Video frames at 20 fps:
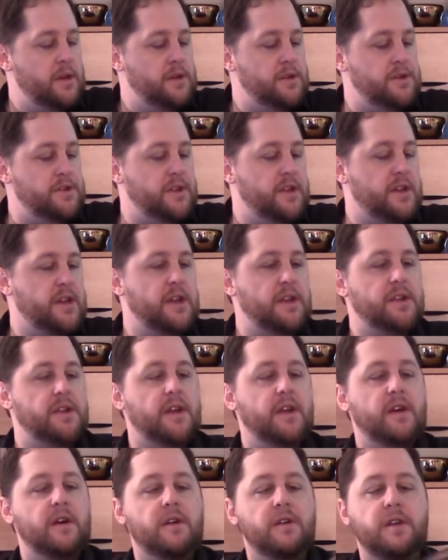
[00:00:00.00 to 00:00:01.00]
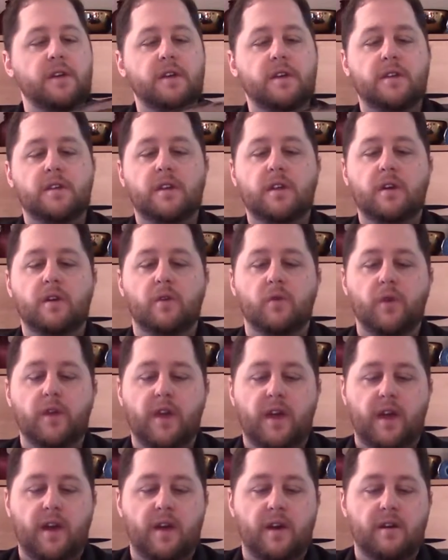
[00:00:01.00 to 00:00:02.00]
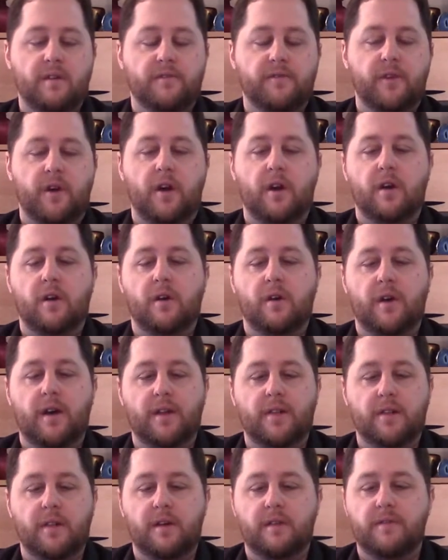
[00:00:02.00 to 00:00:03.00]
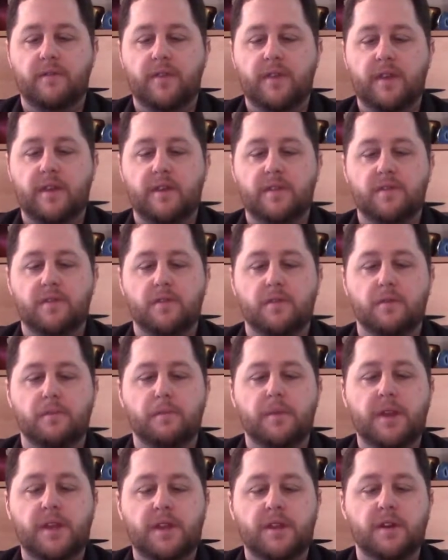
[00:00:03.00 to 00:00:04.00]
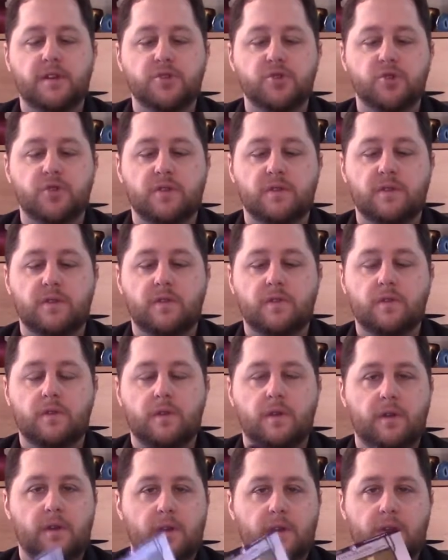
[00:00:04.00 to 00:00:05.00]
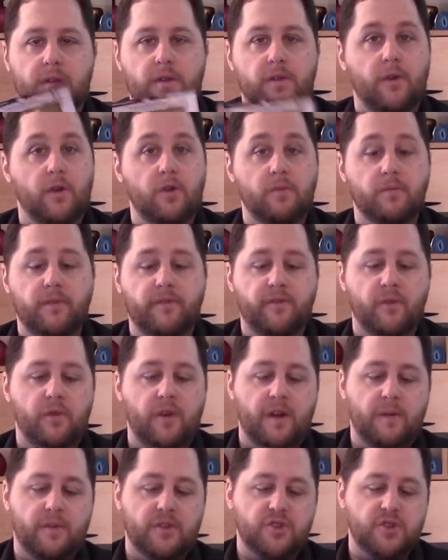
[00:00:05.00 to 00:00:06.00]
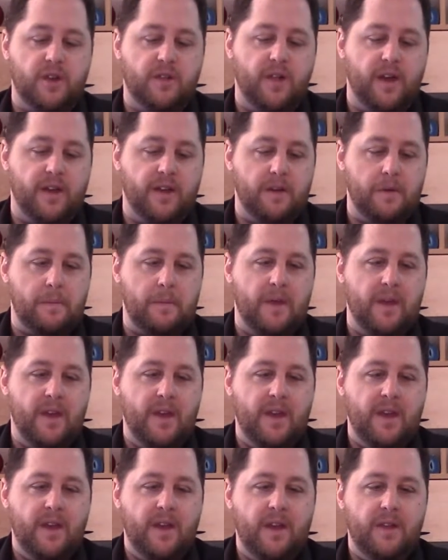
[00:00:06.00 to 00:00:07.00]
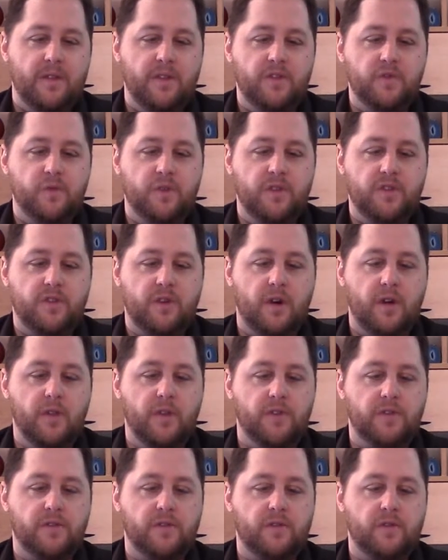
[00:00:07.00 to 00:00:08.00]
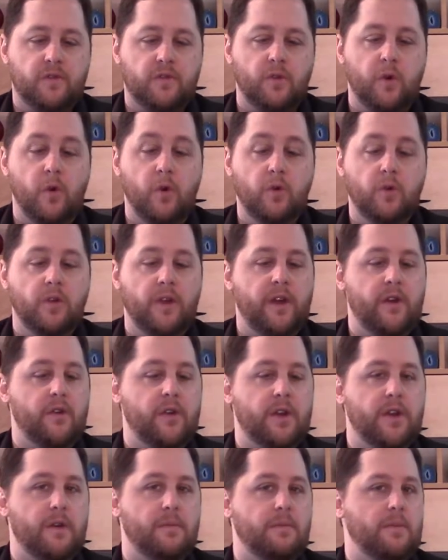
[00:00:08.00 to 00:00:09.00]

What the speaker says: Digging down in, we have, oh, I love these little mini dungeons. You've heard before how much I like them. This one is called the Solarium.